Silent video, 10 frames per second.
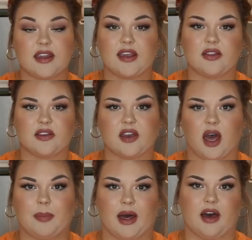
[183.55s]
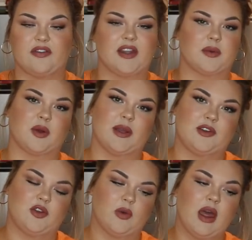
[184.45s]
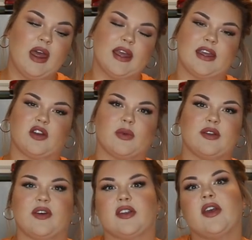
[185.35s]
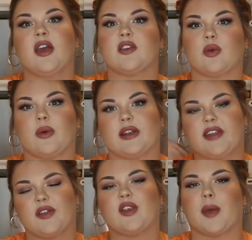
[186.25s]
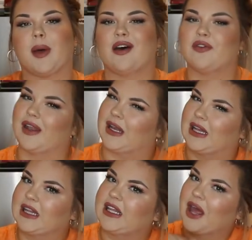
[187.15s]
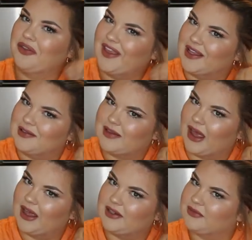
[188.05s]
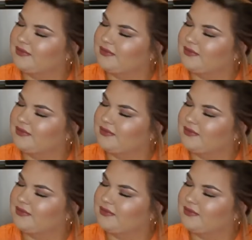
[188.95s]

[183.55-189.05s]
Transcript: taking the top off, and we're going to get rid of it. So we want to take the top off and clean out the inside.